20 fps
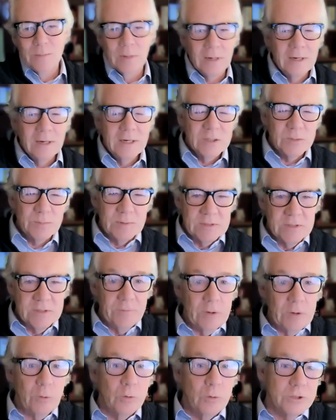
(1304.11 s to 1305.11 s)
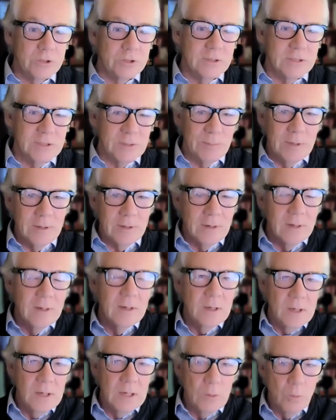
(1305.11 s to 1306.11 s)
but specific questions about
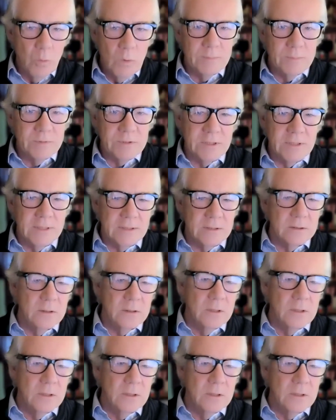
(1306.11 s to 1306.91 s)
a website